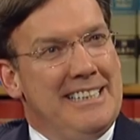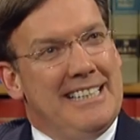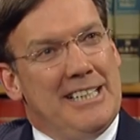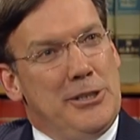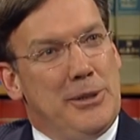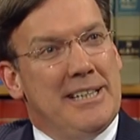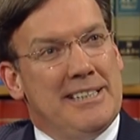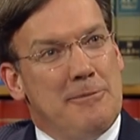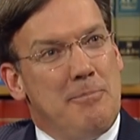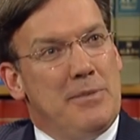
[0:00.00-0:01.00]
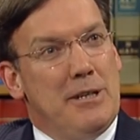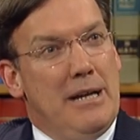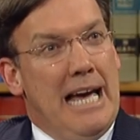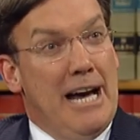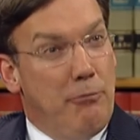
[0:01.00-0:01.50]
you can
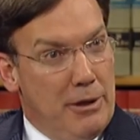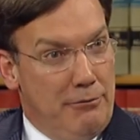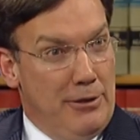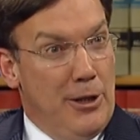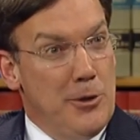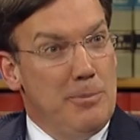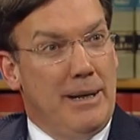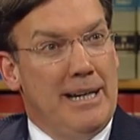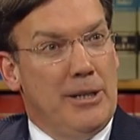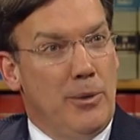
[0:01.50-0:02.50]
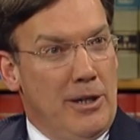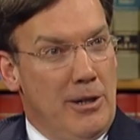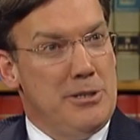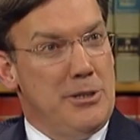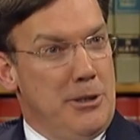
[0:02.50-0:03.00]
have one flown by going
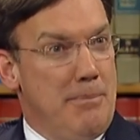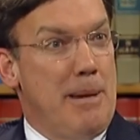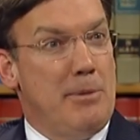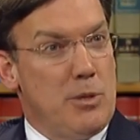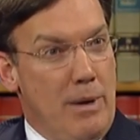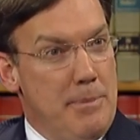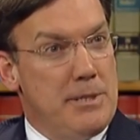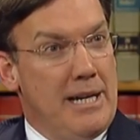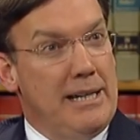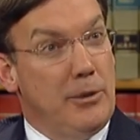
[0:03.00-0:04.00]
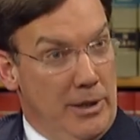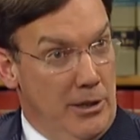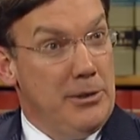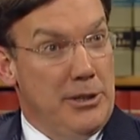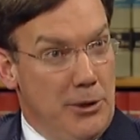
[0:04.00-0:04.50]
onto your member's website, going
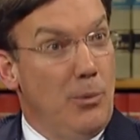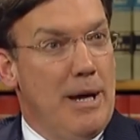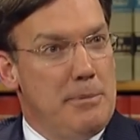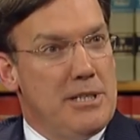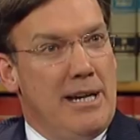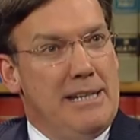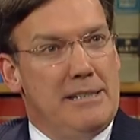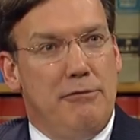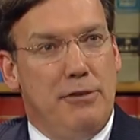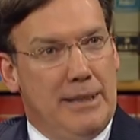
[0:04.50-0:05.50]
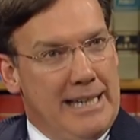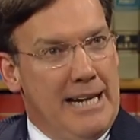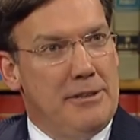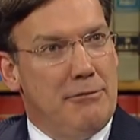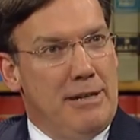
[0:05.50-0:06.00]
onto your website and filling
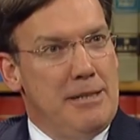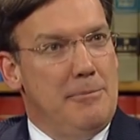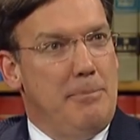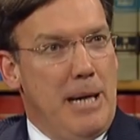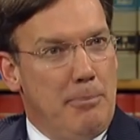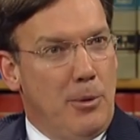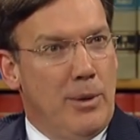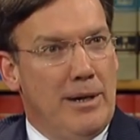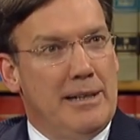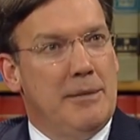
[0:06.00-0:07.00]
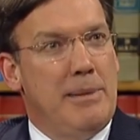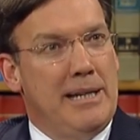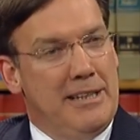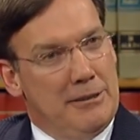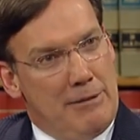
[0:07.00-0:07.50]
out the right paperwork and
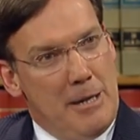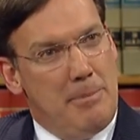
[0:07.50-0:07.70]
making the right